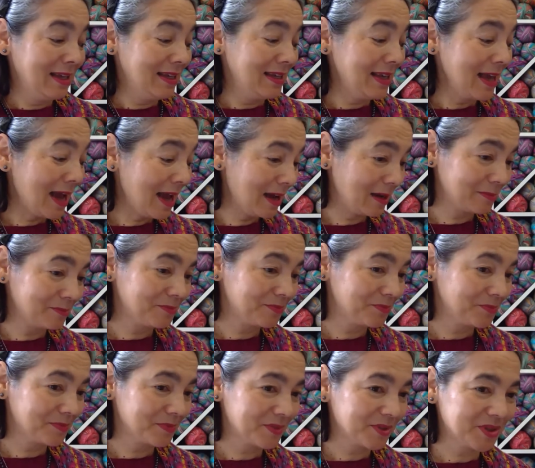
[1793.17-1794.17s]
Yeah,
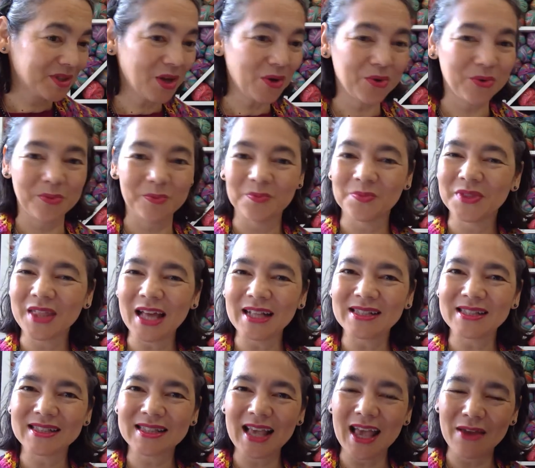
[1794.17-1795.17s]
So,
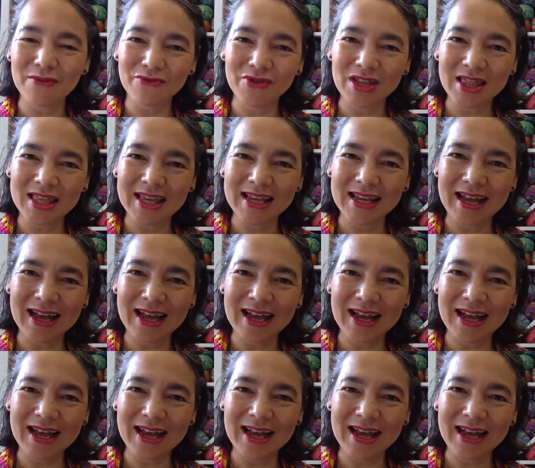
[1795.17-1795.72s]
that's everything